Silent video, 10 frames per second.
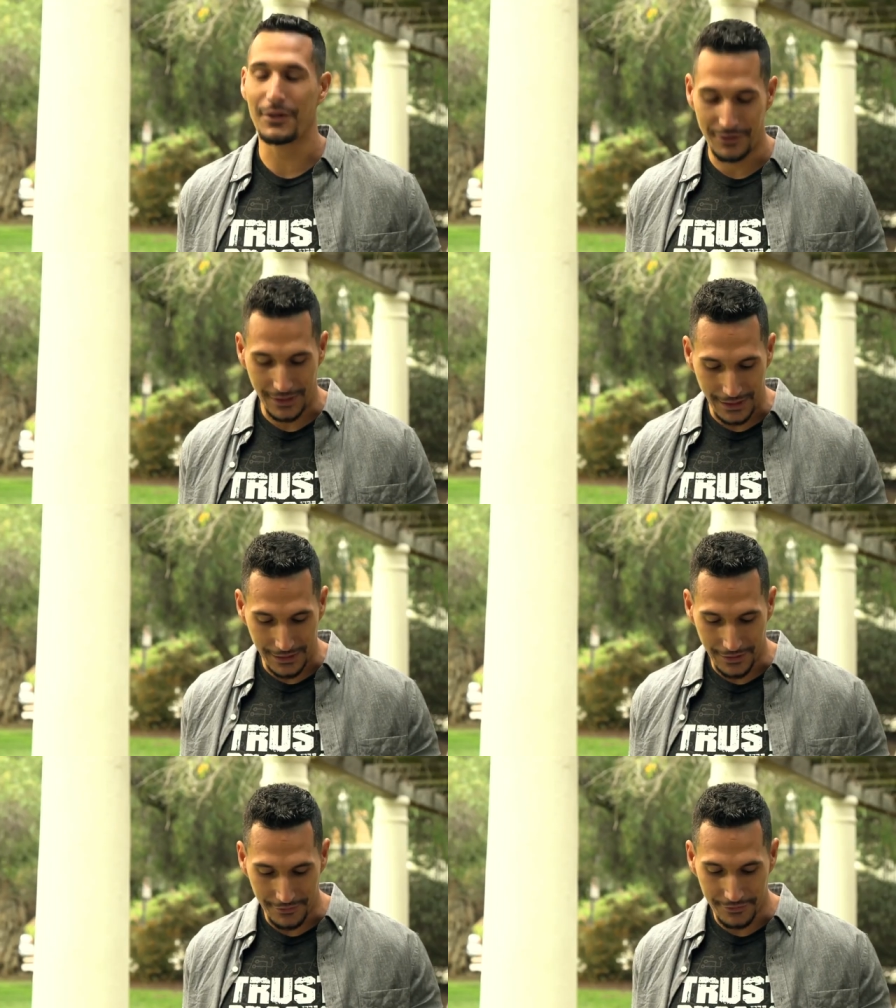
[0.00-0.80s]
question I
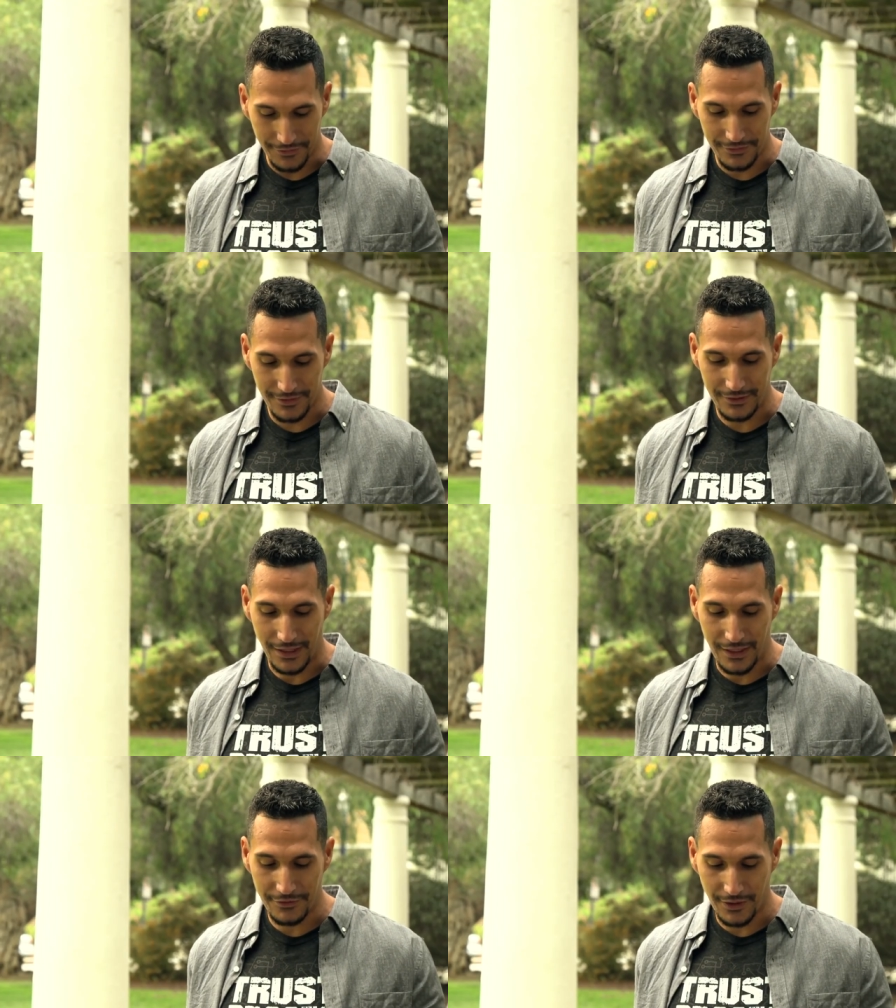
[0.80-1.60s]
got here. So he says,
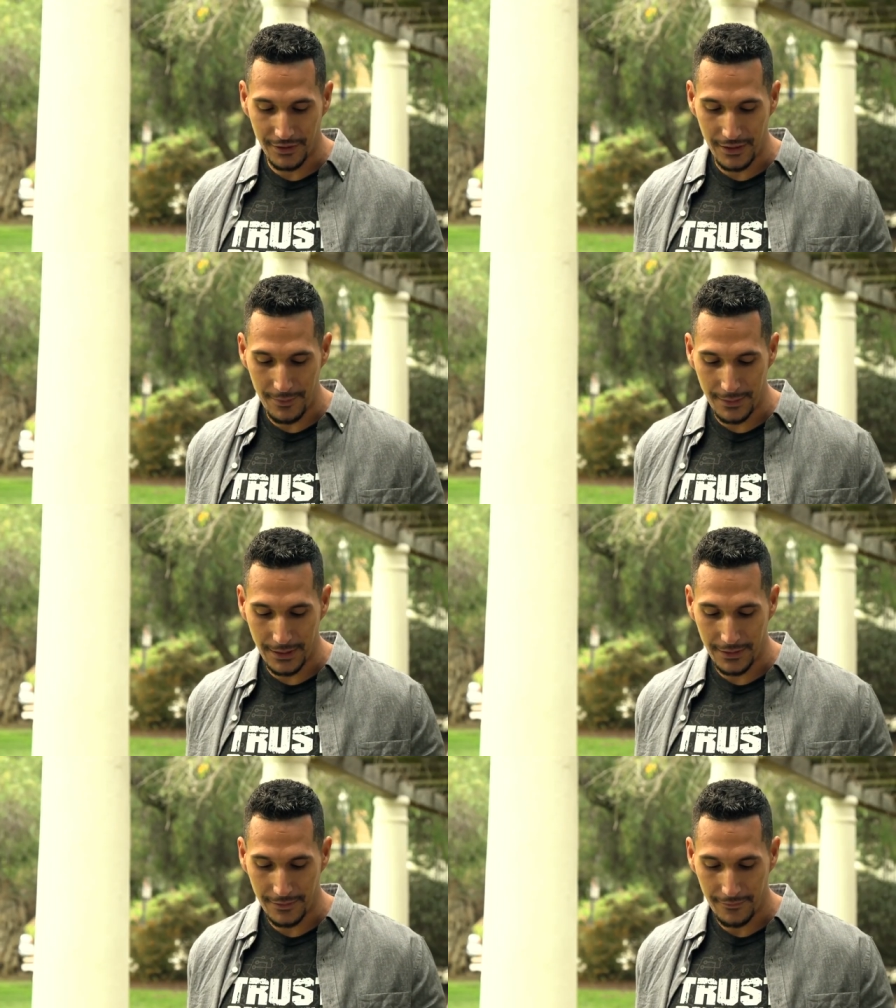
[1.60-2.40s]
hi John, let
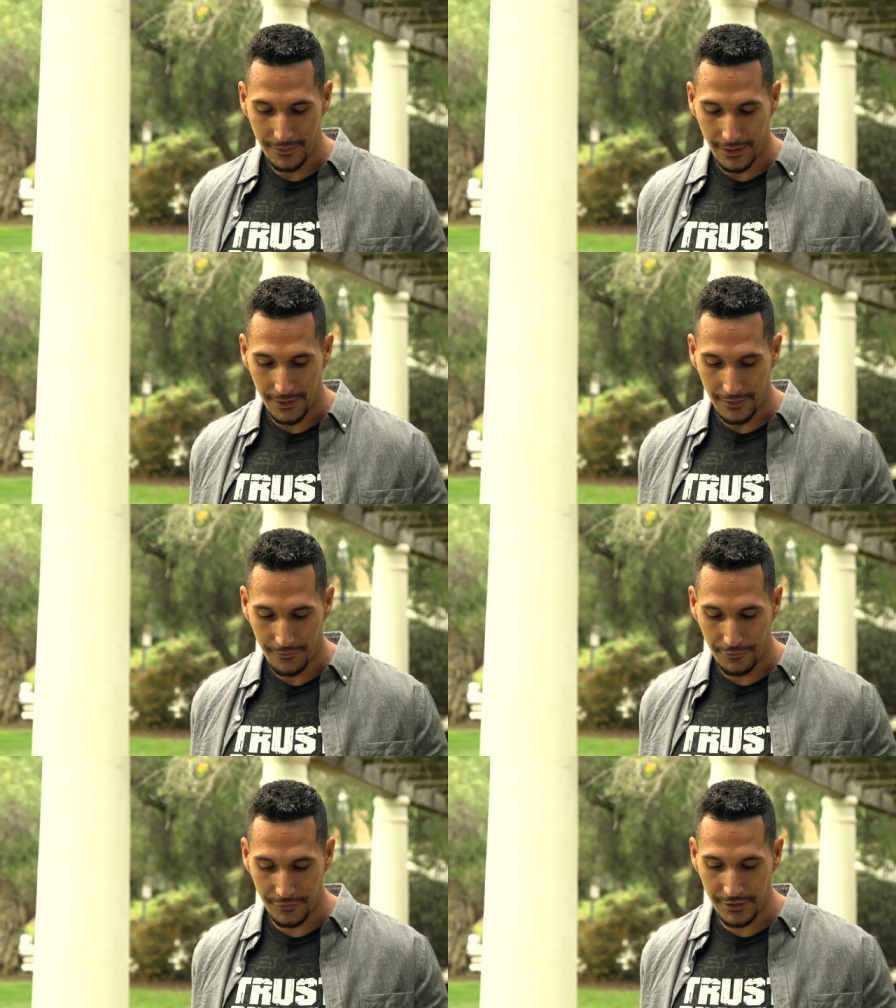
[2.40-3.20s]
me
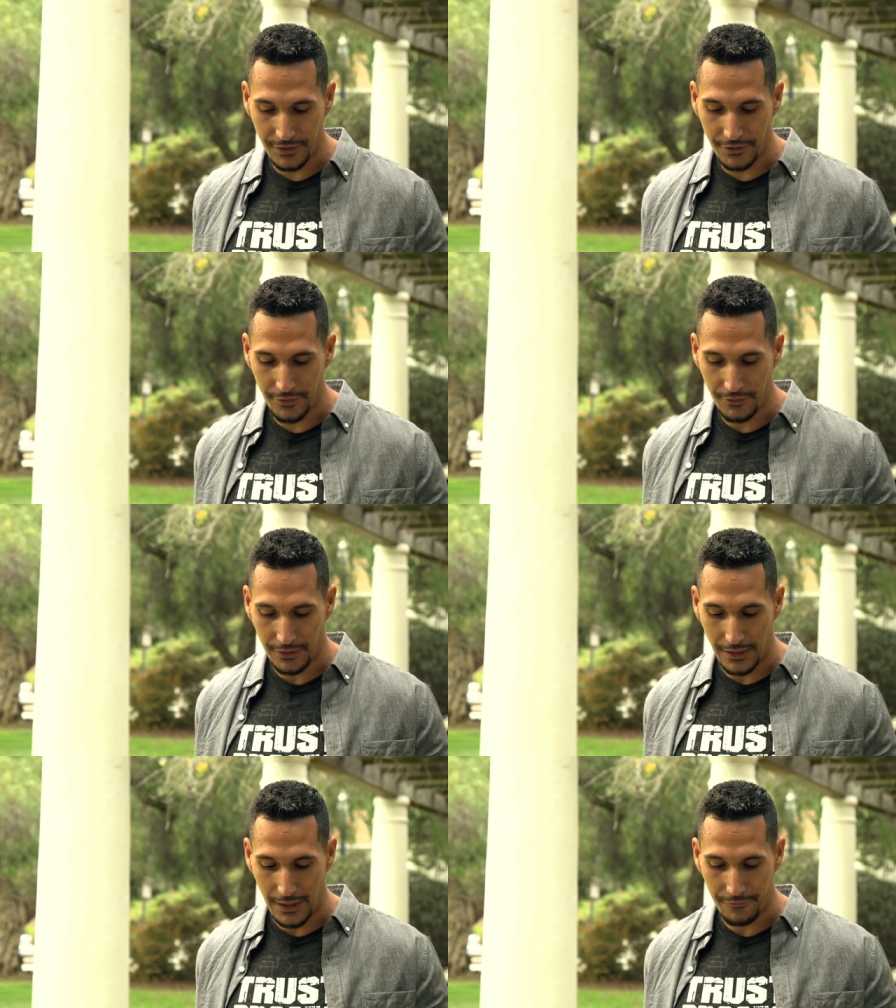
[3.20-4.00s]
first thank you
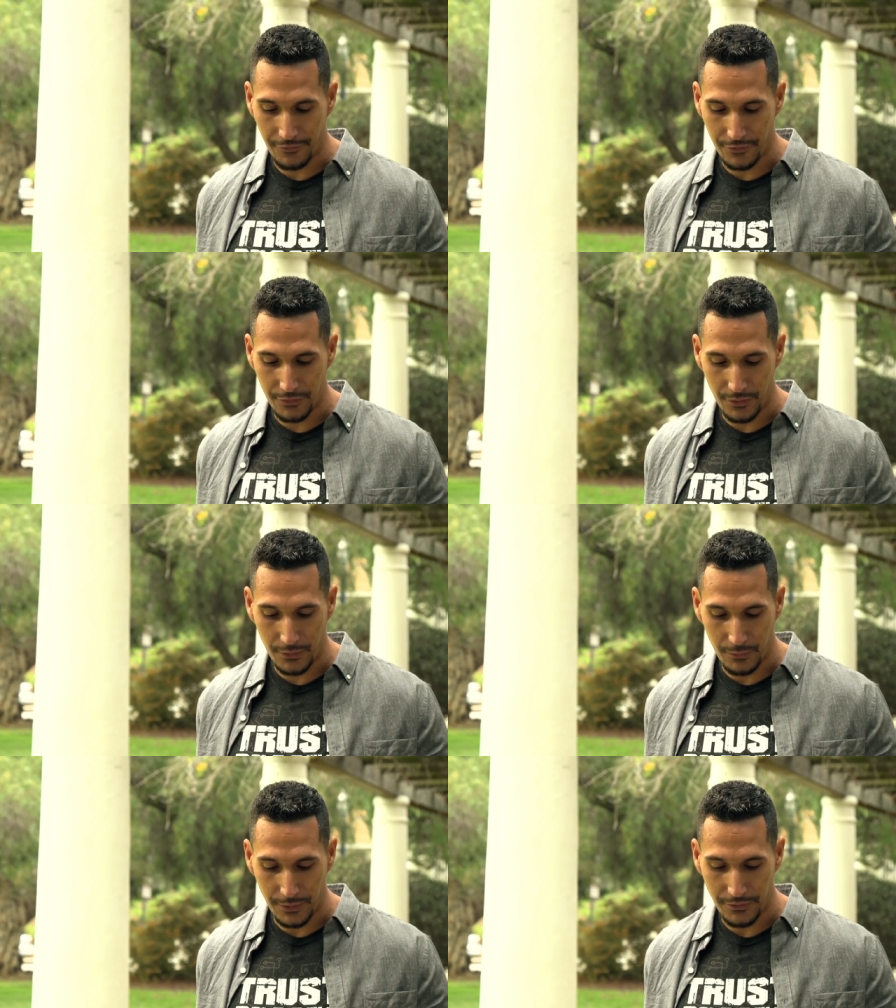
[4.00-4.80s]
a lot for
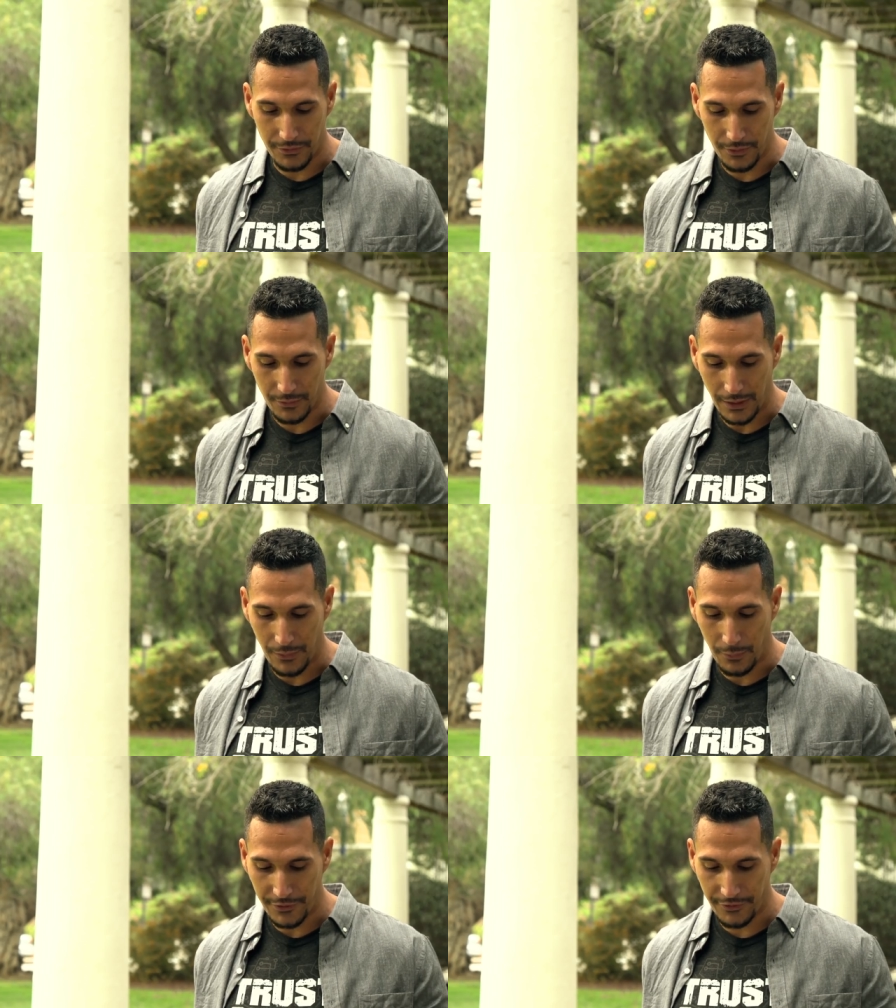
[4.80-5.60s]
doing what you do.
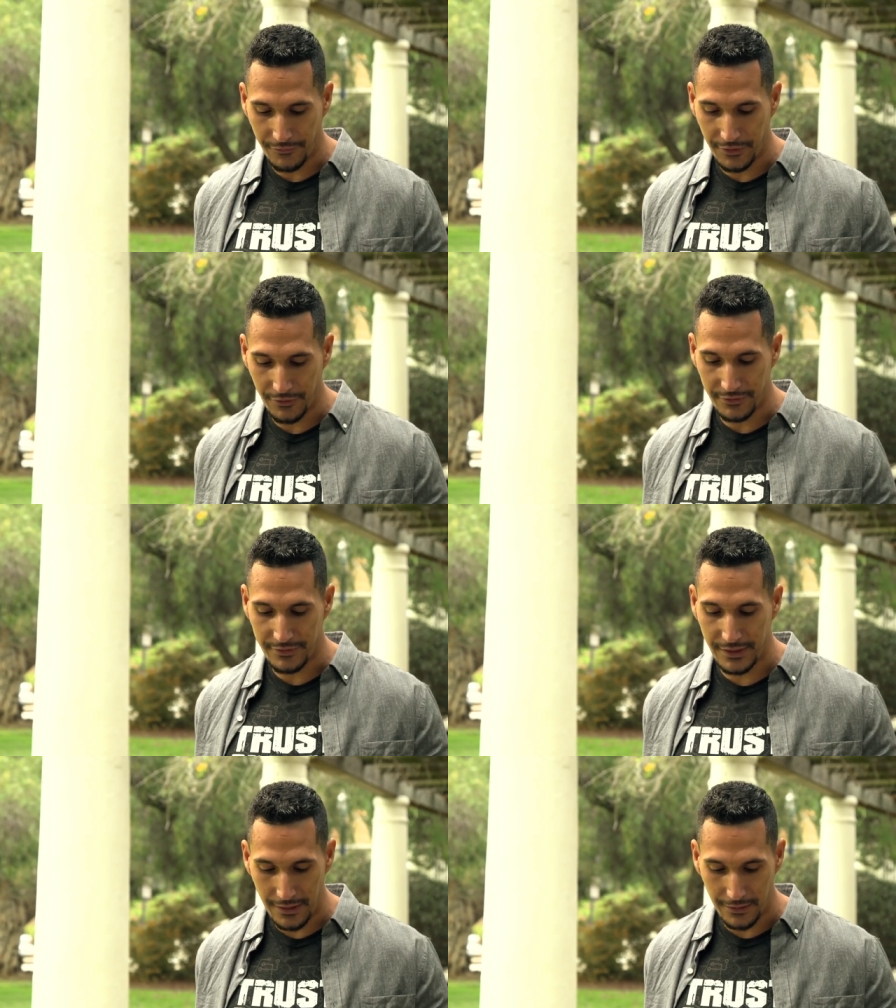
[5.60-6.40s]
I watch your videos
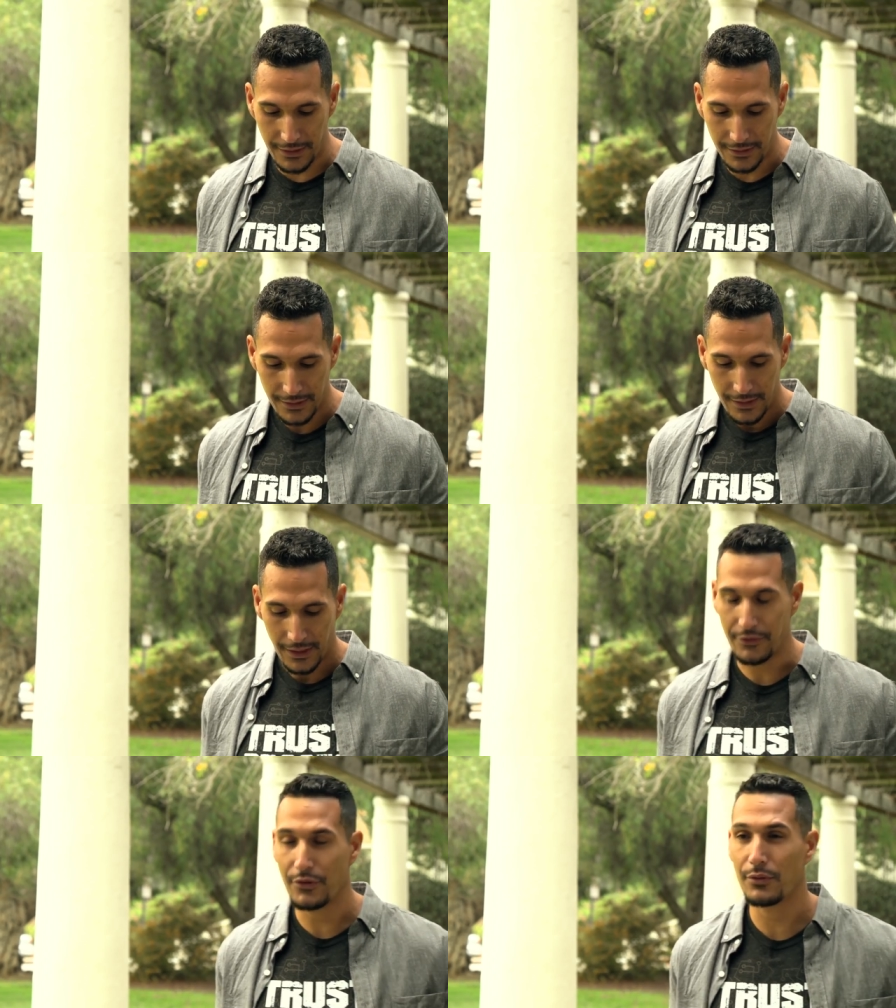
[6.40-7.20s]
daily
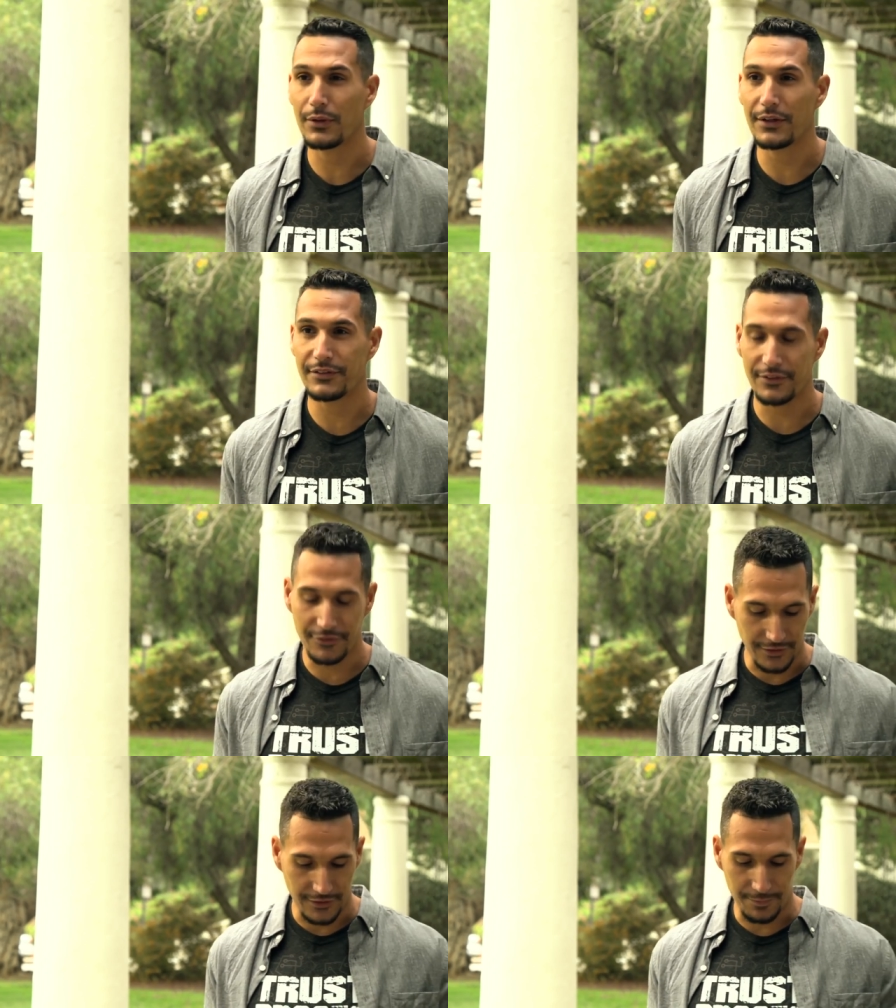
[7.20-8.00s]
and you're really
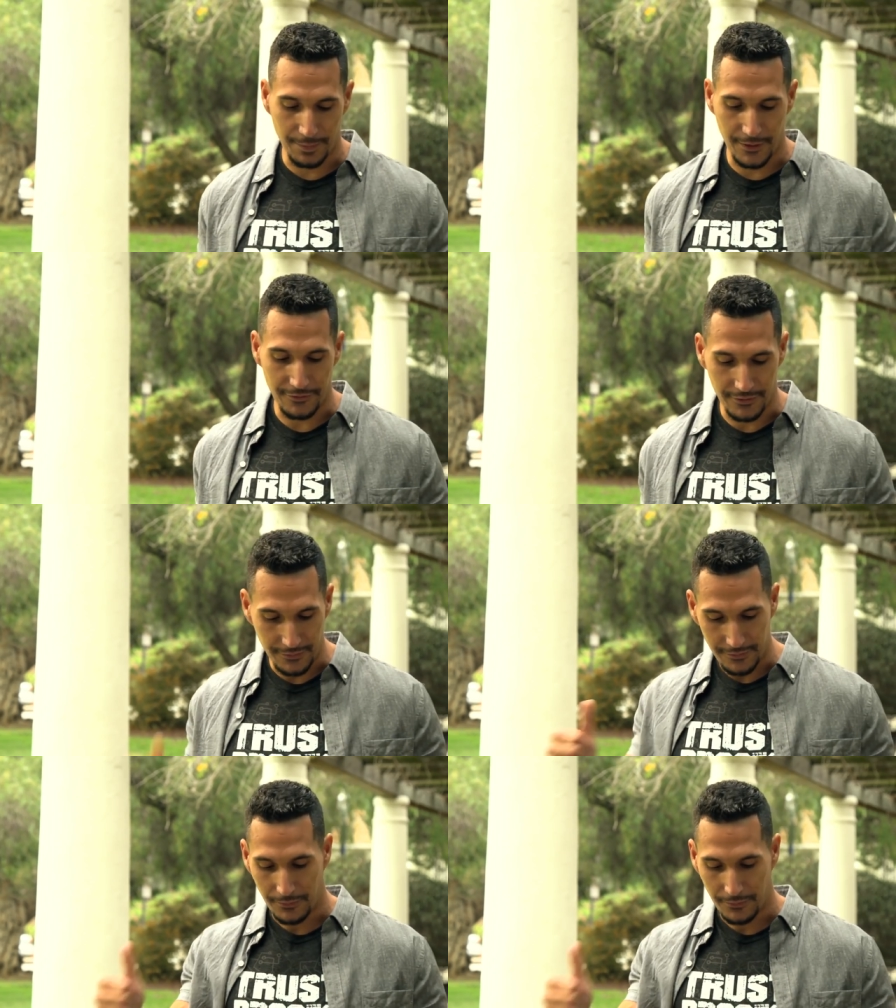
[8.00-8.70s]
such an inspiration.